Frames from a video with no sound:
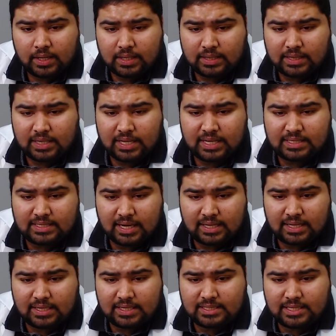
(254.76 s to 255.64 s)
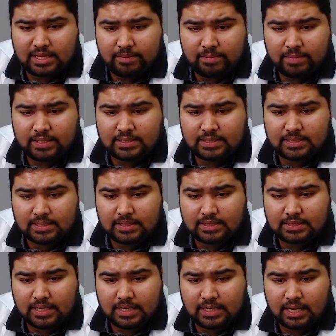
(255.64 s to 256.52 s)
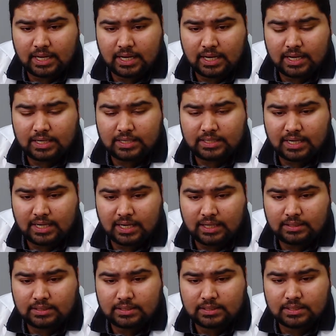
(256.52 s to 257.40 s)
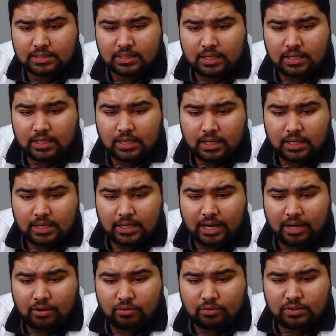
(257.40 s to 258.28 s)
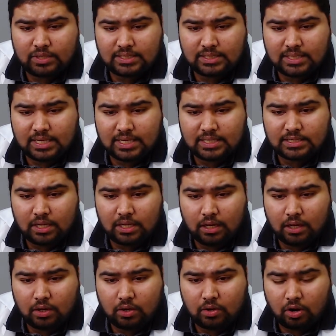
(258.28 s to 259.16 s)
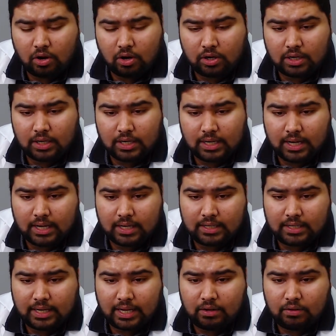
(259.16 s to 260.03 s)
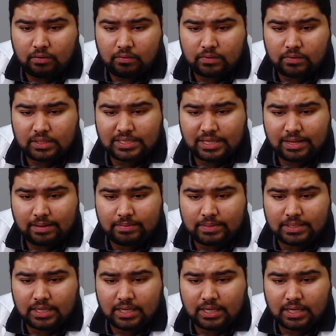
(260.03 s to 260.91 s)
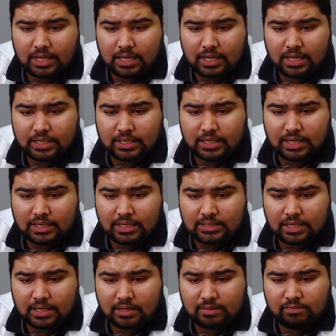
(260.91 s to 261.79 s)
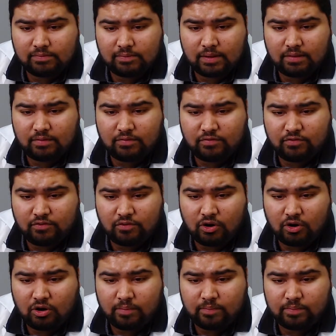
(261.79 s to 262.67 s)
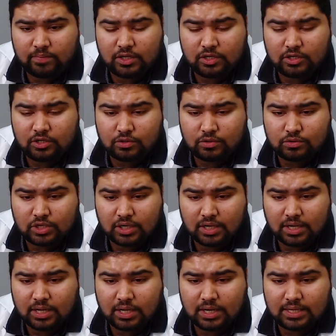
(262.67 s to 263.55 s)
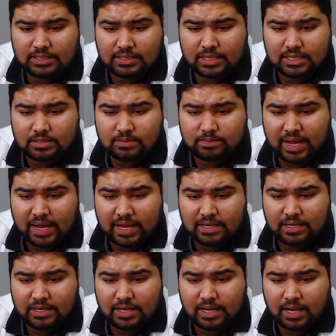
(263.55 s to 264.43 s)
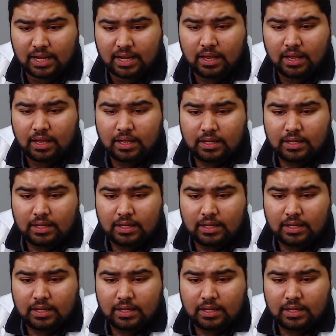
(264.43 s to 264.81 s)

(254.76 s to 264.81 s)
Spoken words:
These are the semicircular ducts. Now this is the cochlea. Now the semicircular ducts are being formed. The utricle is expanding.